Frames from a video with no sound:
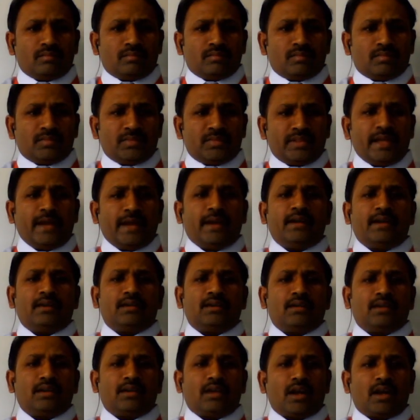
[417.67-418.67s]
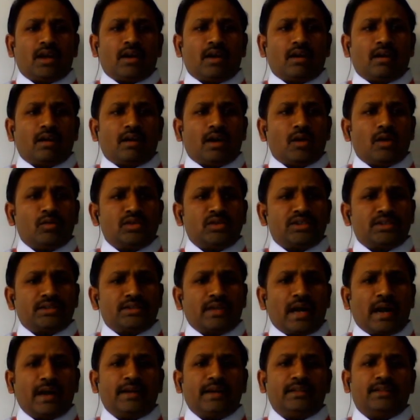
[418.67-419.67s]
Then I will
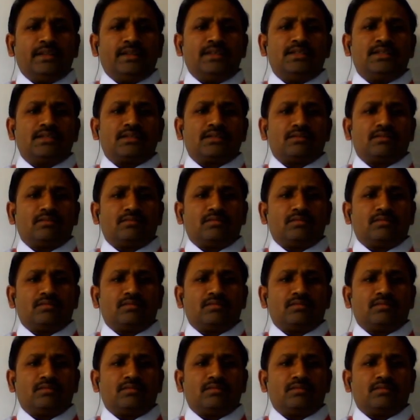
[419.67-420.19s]
start this